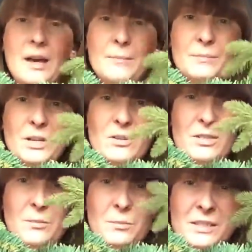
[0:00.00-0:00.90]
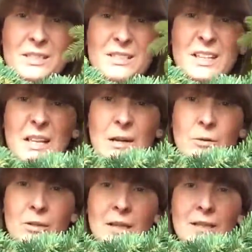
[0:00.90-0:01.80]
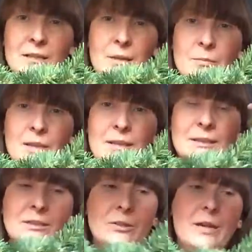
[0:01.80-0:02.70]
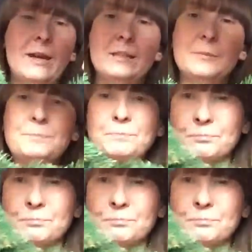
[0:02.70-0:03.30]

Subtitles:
There are some pieces that I would like that I'm planning to cut,